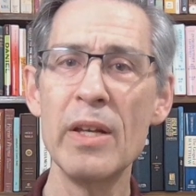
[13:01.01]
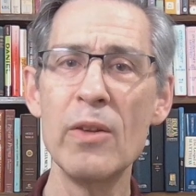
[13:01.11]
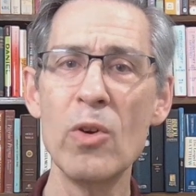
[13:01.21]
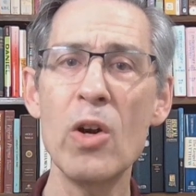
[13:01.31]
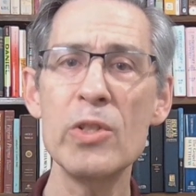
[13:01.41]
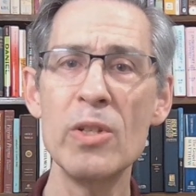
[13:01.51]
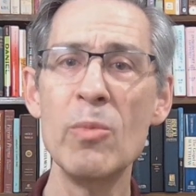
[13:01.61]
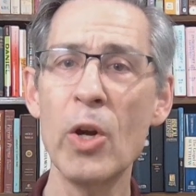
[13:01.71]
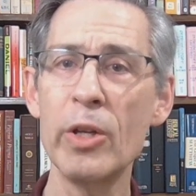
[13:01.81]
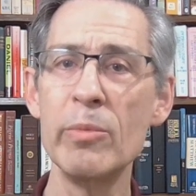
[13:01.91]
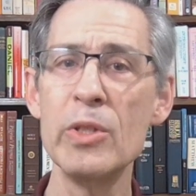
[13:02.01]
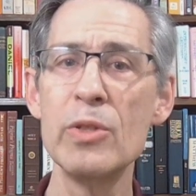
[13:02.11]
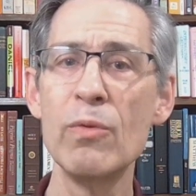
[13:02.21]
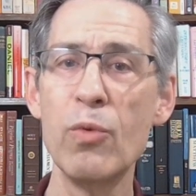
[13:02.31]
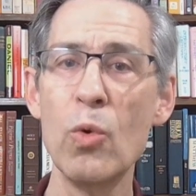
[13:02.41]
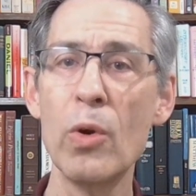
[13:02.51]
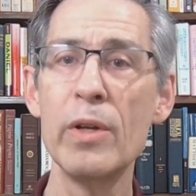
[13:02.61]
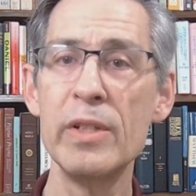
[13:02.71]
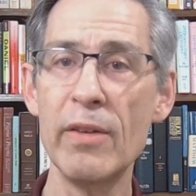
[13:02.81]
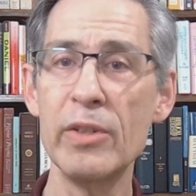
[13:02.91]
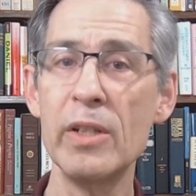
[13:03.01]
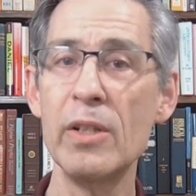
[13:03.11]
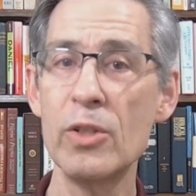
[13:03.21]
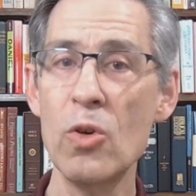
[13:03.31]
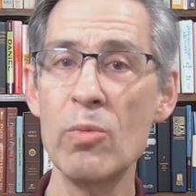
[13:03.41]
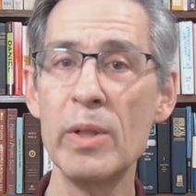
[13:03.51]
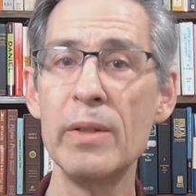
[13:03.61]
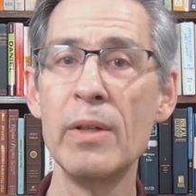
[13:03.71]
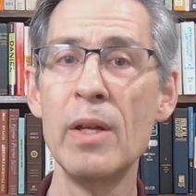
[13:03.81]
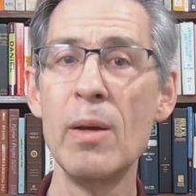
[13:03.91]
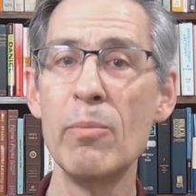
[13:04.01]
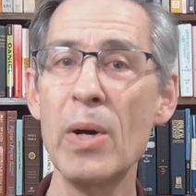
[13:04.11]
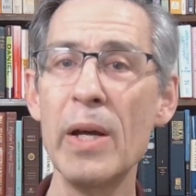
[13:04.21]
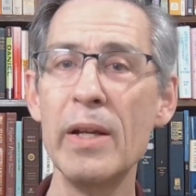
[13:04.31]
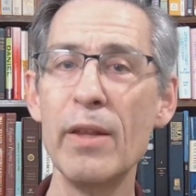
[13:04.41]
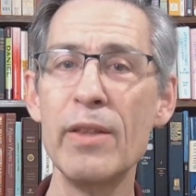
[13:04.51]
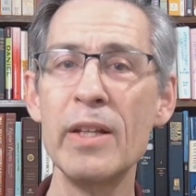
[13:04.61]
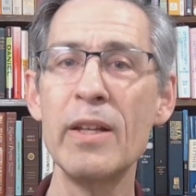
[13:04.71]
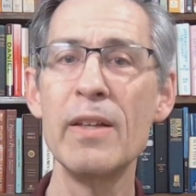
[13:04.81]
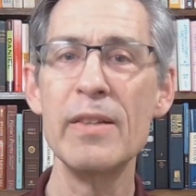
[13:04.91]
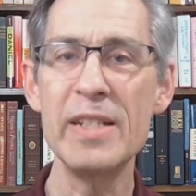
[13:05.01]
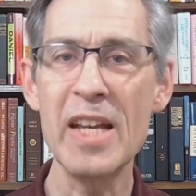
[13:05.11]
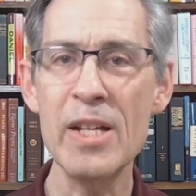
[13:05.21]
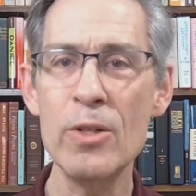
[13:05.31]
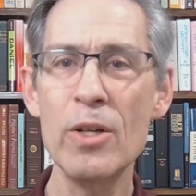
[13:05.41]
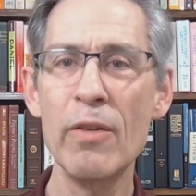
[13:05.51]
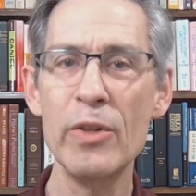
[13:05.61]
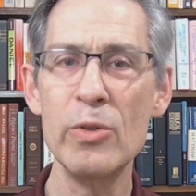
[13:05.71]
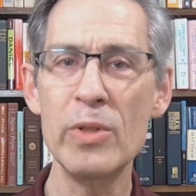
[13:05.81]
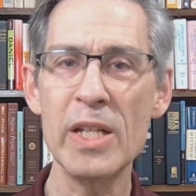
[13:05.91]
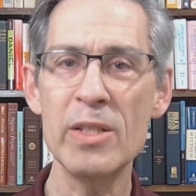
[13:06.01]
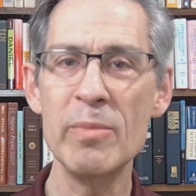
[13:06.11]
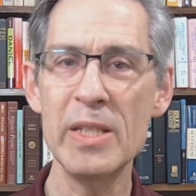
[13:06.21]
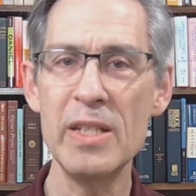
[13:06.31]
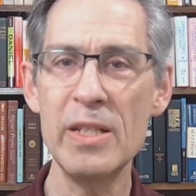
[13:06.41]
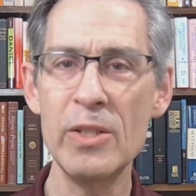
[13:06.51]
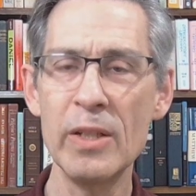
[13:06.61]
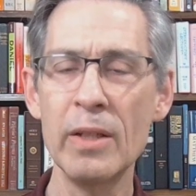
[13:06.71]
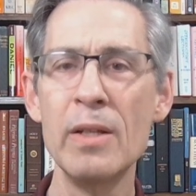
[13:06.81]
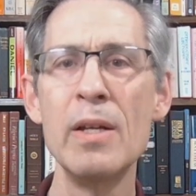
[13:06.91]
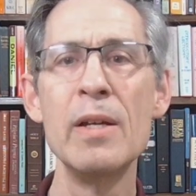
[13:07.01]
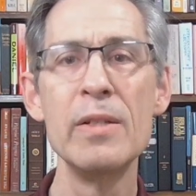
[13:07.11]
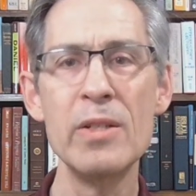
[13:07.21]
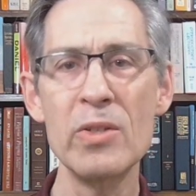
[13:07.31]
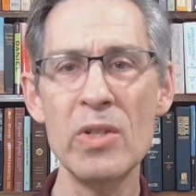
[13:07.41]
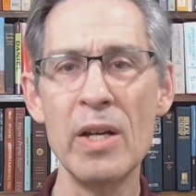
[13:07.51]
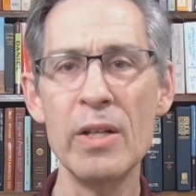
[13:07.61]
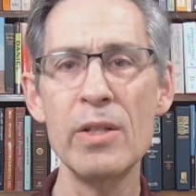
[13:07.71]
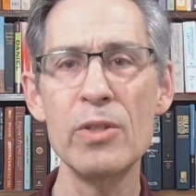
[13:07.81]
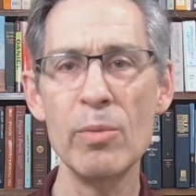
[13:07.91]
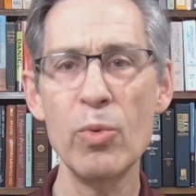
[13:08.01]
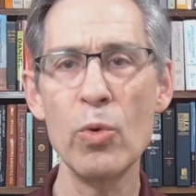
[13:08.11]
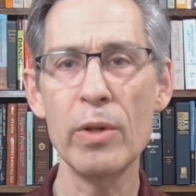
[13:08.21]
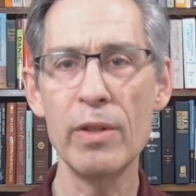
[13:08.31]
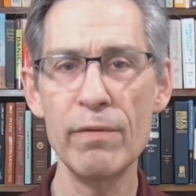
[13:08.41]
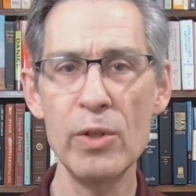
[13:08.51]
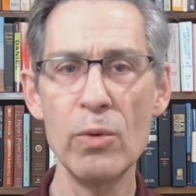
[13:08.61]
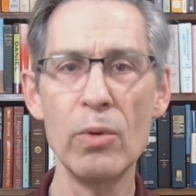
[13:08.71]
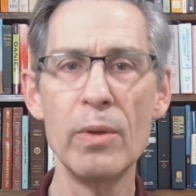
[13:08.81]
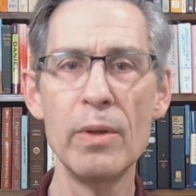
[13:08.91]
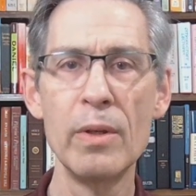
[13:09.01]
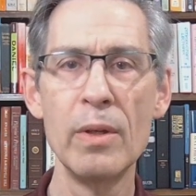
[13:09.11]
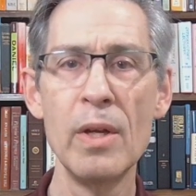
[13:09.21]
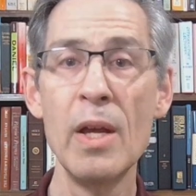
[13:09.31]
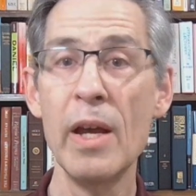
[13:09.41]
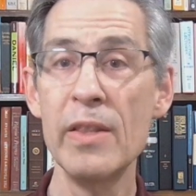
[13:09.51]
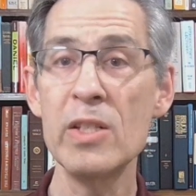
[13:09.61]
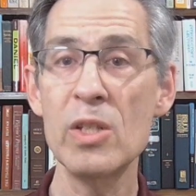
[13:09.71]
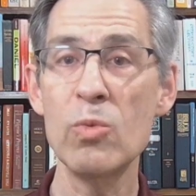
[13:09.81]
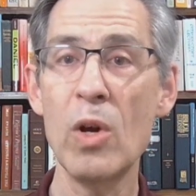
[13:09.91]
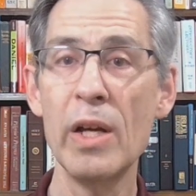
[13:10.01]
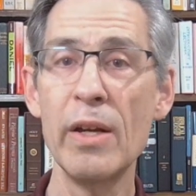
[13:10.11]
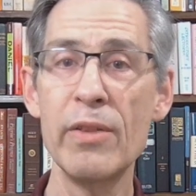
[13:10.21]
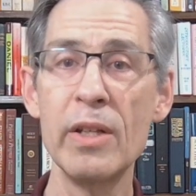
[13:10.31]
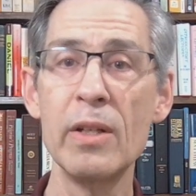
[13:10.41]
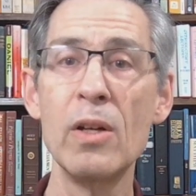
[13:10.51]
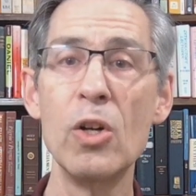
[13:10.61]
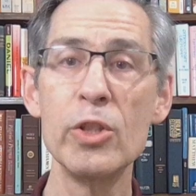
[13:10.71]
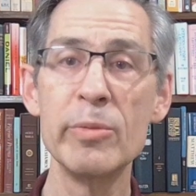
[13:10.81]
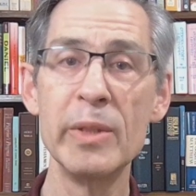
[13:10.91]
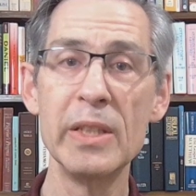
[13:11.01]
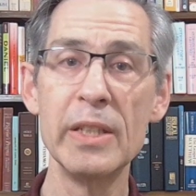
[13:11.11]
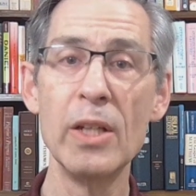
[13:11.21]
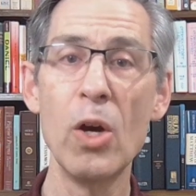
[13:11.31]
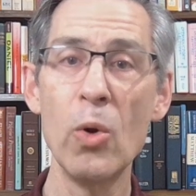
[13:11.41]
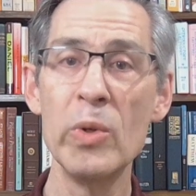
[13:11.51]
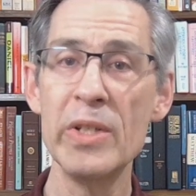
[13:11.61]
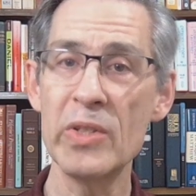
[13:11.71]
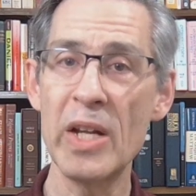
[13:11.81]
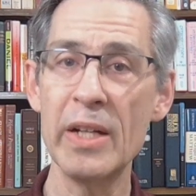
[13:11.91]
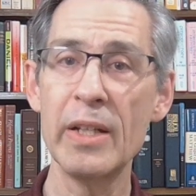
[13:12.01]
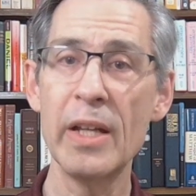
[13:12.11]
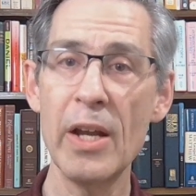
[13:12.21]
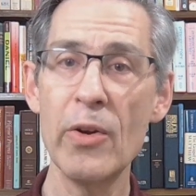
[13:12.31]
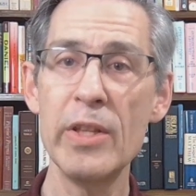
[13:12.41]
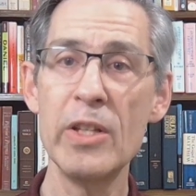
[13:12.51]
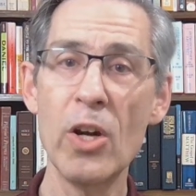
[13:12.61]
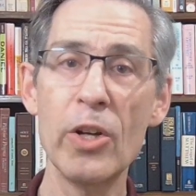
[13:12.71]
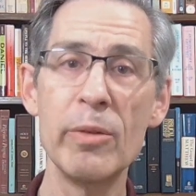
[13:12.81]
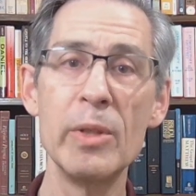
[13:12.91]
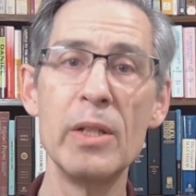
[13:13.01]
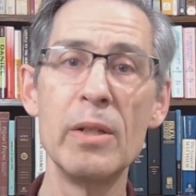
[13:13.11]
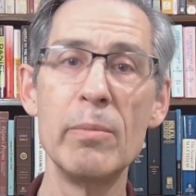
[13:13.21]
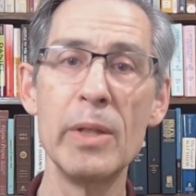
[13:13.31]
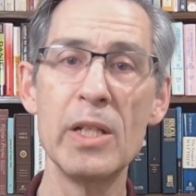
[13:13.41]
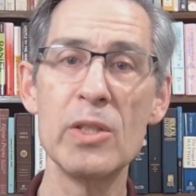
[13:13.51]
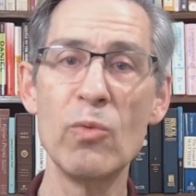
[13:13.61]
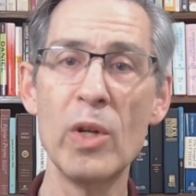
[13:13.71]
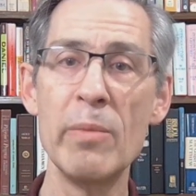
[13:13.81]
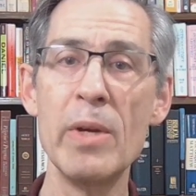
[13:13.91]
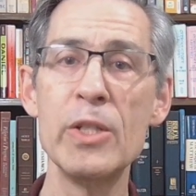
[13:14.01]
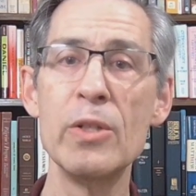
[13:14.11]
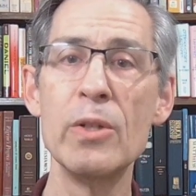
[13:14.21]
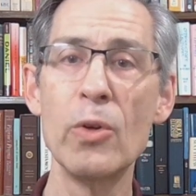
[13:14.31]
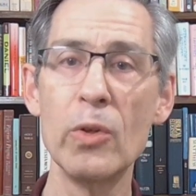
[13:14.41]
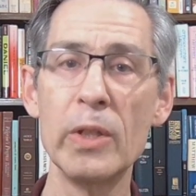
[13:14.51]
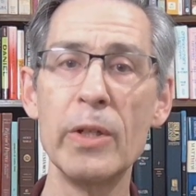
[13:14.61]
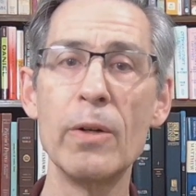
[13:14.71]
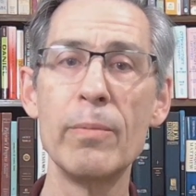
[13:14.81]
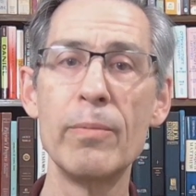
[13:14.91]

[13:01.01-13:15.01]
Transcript: there are some arguments for definite atonement, but I think the tenor of the New Testament teaching does not support the view. And this is why I think ultimately Owen does not carry the argument because of what I mentioned earlier.